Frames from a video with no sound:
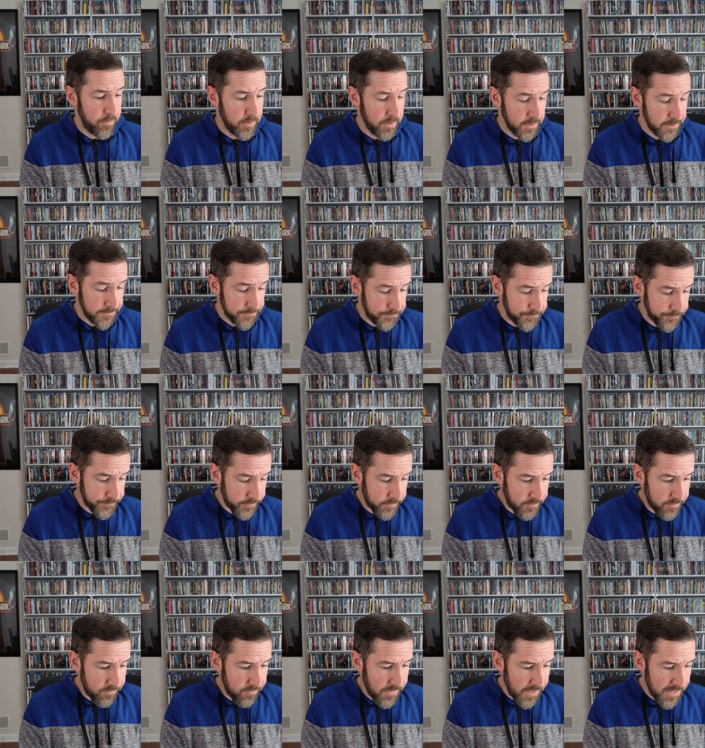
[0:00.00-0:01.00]
but
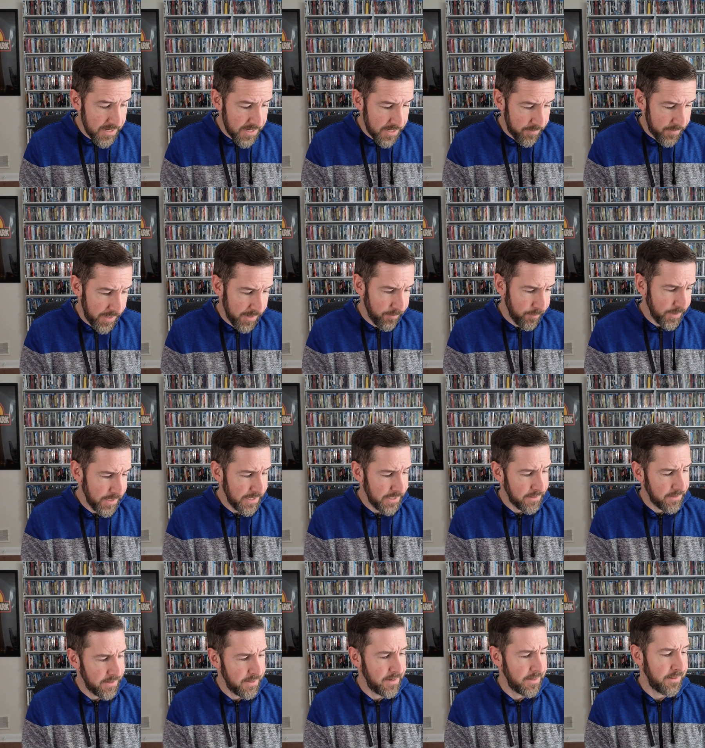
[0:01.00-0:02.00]
I really
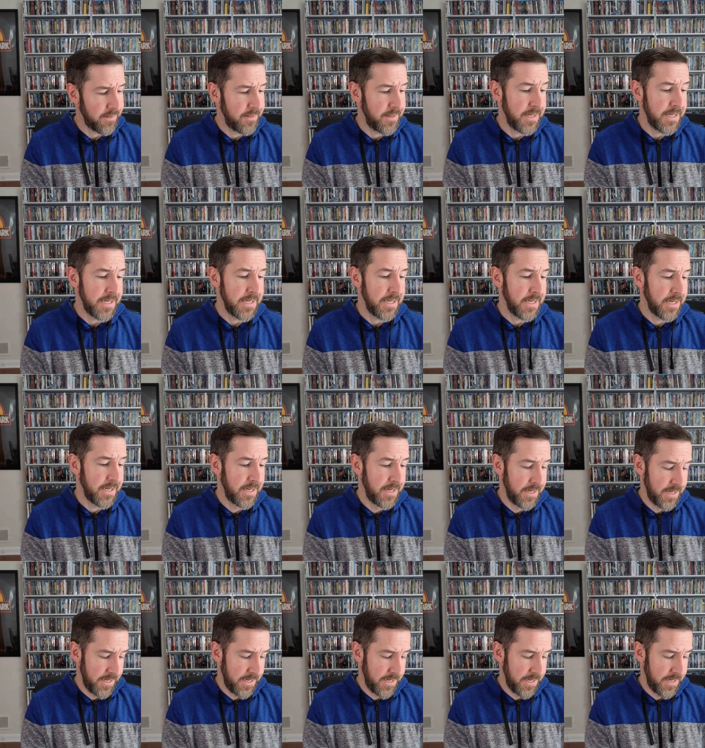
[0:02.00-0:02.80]
like the